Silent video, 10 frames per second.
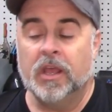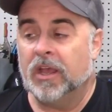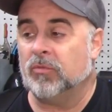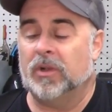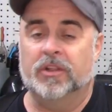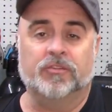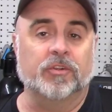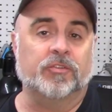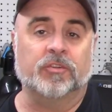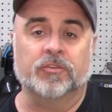as well as
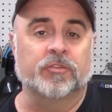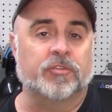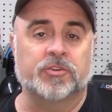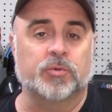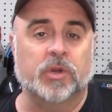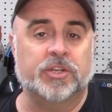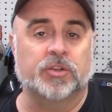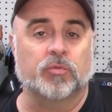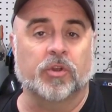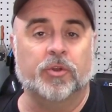there's certain
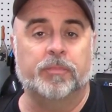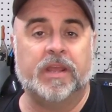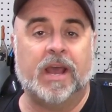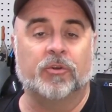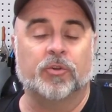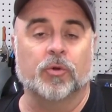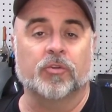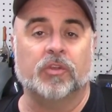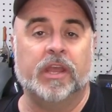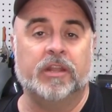situations where you'll be
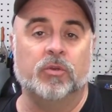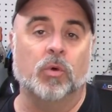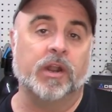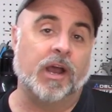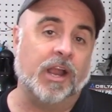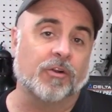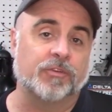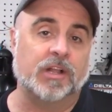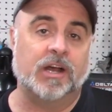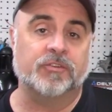outdoors and you want a higher
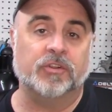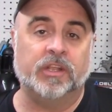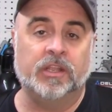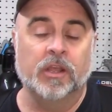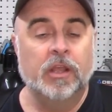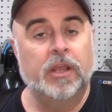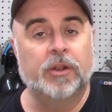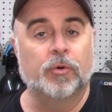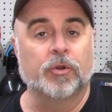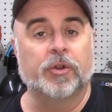velocity
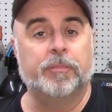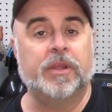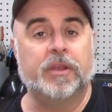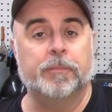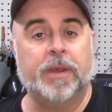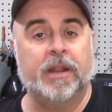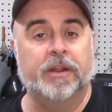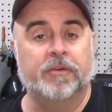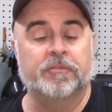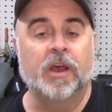in order to be
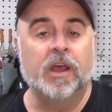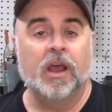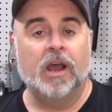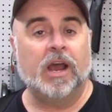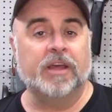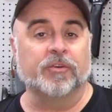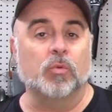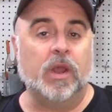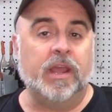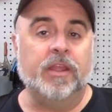competitive. Either
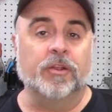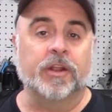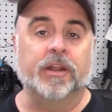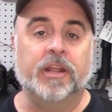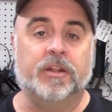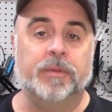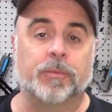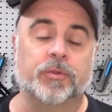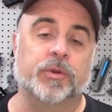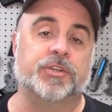way, you're going to need to be
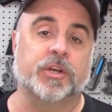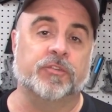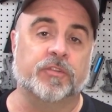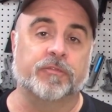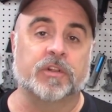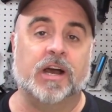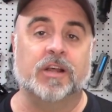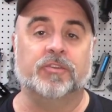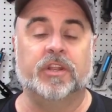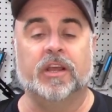able to adjust the
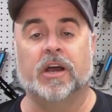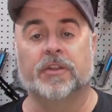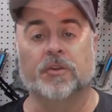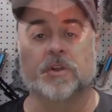velocity on your